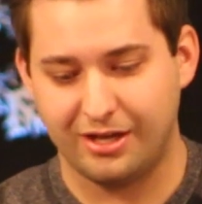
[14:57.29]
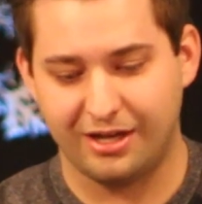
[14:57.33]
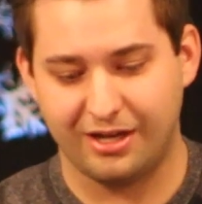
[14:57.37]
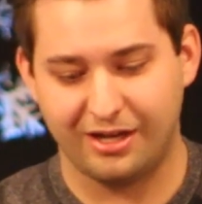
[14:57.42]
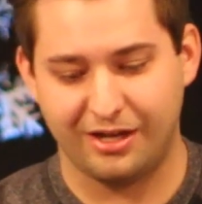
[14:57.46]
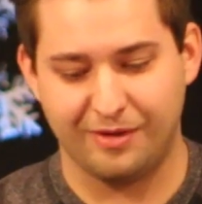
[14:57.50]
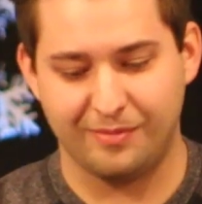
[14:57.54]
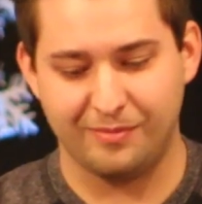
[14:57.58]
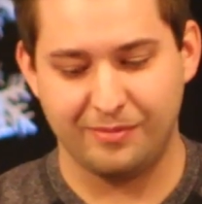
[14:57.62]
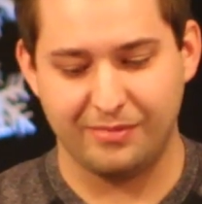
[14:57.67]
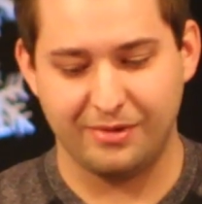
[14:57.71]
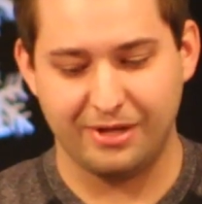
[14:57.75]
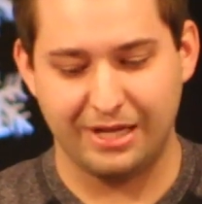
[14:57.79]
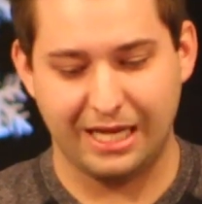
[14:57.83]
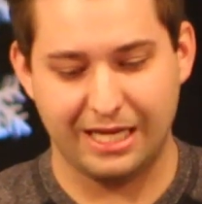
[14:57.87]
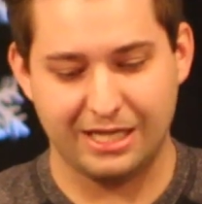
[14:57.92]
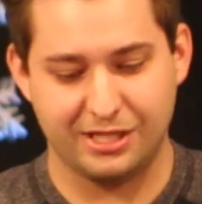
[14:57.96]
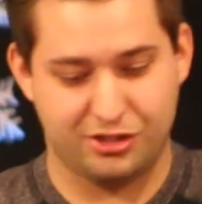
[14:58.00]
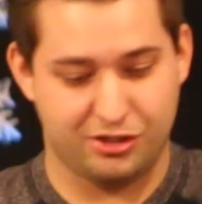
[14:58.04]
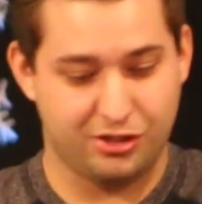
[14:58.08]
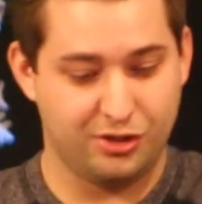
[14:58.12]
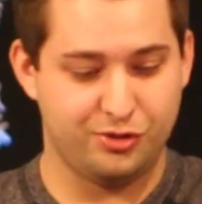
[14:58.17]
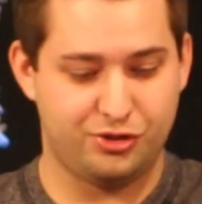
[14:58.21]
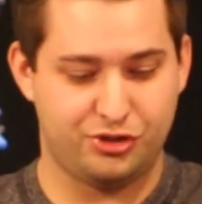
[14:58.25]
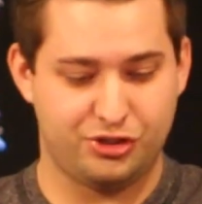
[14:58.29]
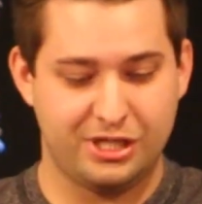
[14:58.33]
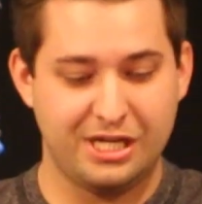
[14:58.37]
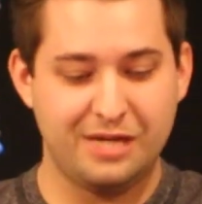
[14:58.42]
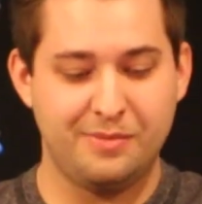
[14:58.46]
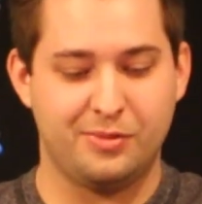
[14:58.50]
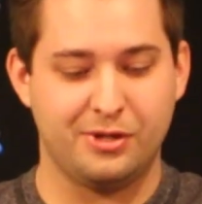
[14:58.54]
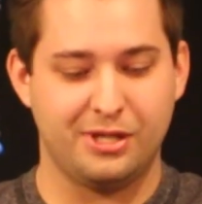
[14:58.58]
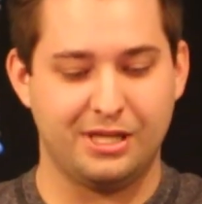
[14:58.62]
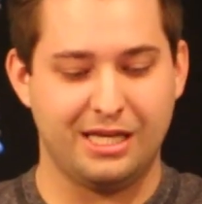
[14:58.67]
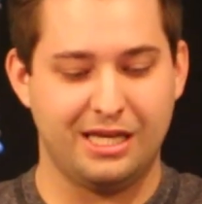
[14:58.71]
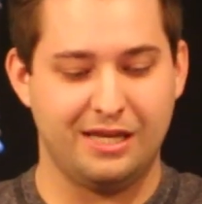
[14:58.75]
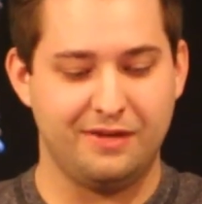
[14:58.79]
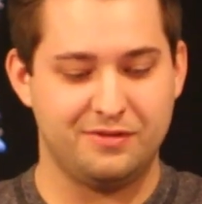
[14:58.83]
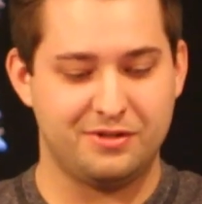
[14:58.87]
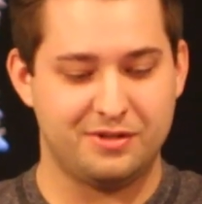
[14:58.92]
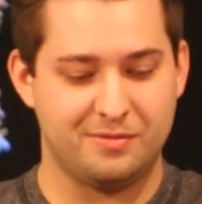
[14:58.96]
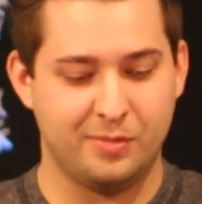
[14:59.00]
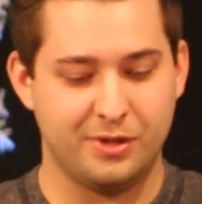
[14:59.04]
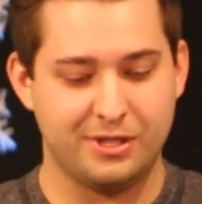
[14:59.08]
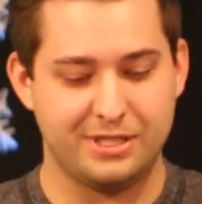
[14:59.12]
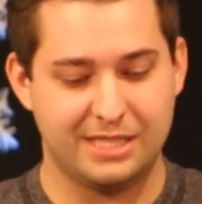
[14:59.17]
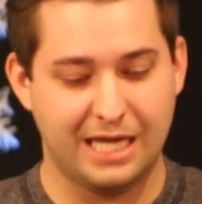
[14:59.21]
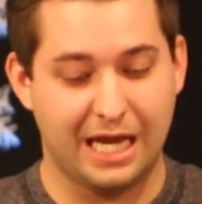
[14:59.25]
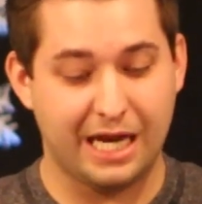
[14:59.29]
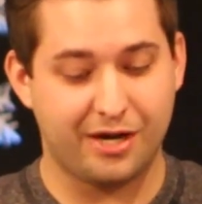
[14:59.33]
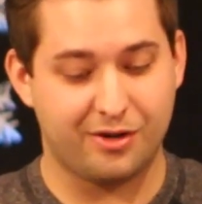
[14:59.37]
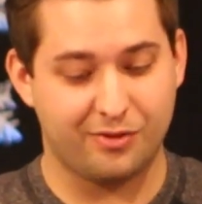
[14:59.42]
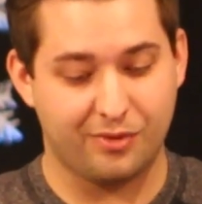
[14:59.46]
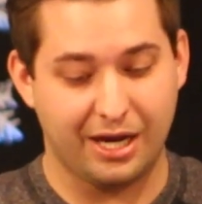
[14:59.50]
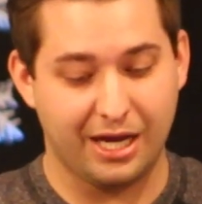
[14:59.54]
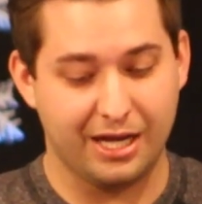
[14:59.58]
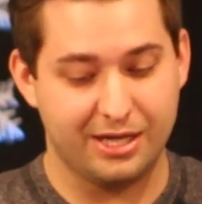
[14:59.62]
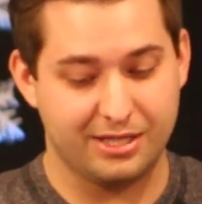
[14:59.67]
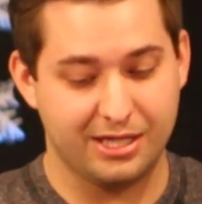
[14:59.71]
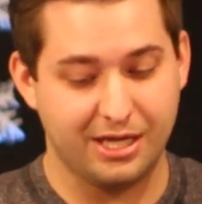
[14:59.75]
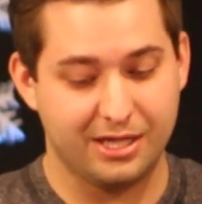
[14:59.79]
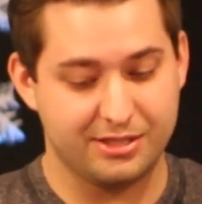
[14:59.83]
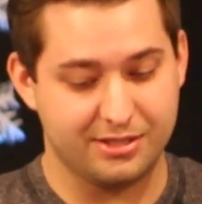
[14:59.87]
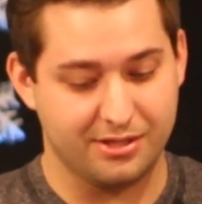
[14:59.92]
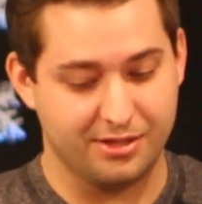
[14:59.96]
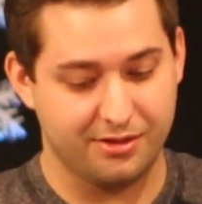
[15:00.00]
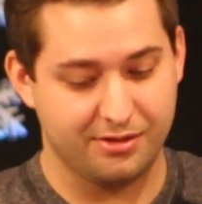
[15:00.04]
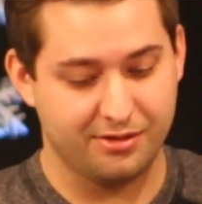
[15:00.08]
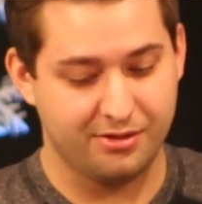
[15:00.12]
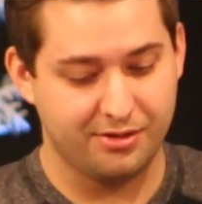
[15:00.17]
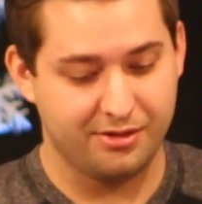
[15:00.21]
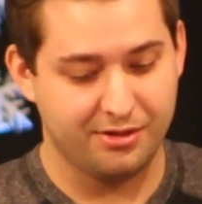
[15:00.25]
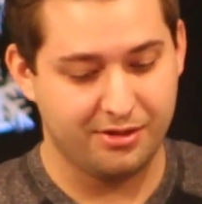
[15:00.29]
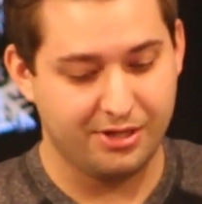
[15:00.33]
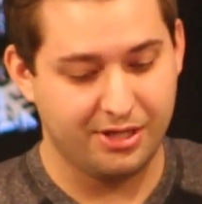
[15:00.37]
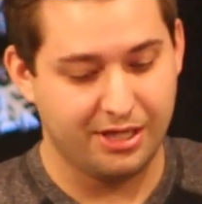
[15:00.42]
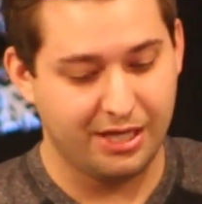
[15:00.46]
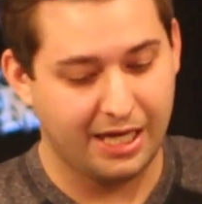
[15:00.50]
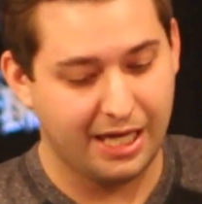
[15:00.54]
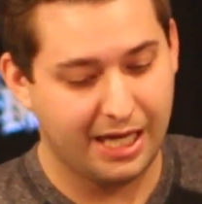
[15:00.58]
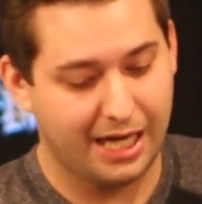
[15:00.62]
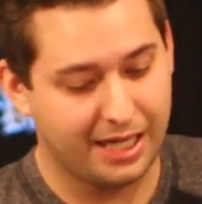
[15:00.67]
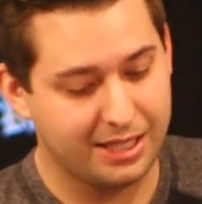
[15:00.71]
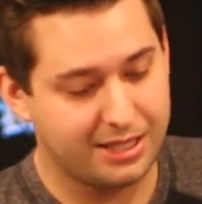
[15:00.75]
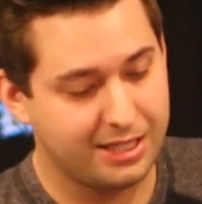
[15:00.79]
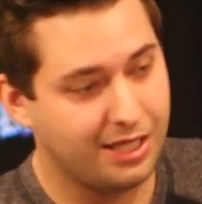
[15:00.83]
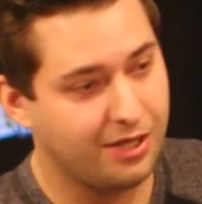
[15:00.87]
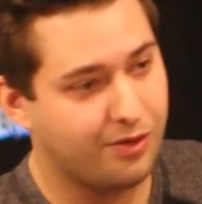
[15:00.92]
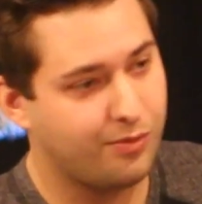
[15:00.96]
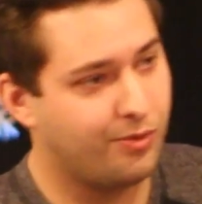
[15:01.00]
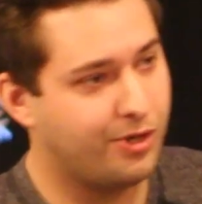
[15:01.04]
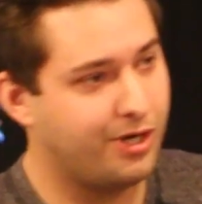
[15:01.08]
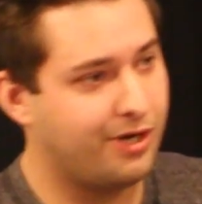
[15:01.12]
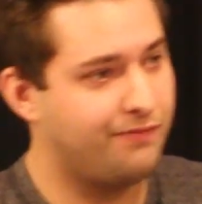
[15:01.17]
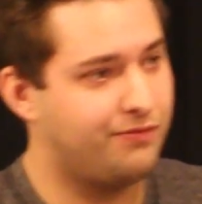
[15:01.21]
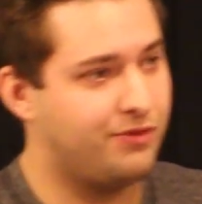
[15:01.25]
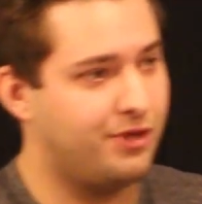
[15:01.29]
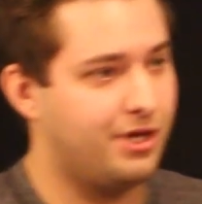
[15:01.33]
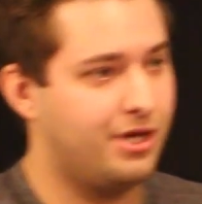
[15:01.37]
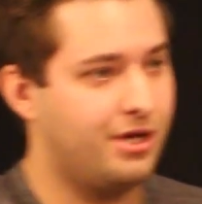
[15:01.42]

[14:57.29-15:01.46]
And so she believes, but Zechariah doesn't. And I think one of